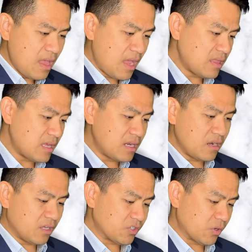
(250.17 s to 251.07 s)
And then it
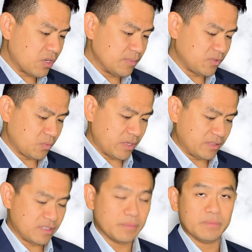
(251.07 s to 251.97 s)
also comes
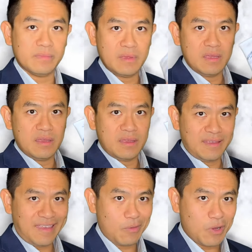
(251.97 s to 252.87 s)
with some
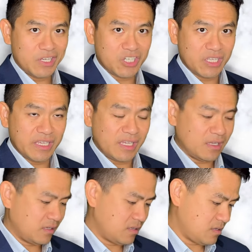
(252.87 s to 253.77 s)
KY jelly